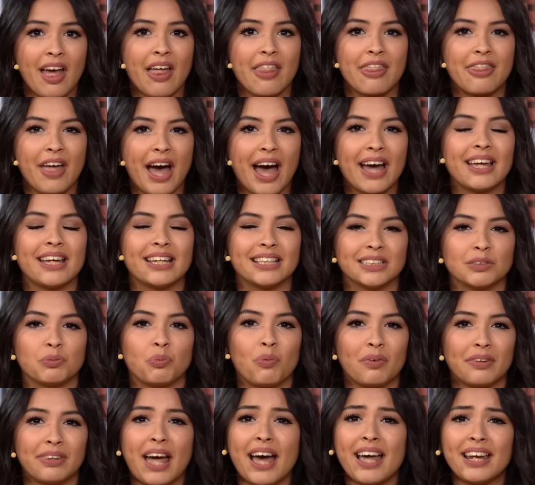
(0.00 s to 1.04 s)
that has,
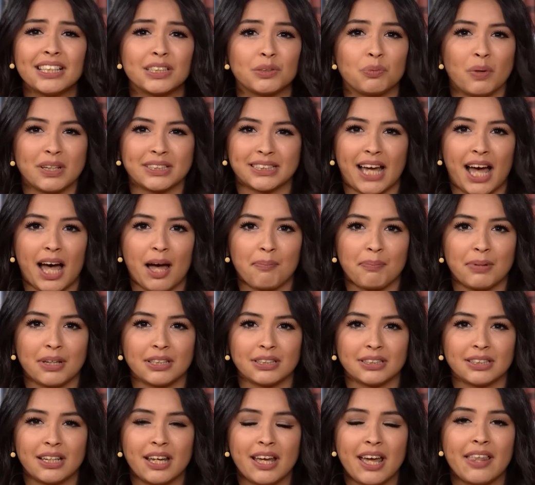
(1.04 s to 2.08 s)
that is what's happened.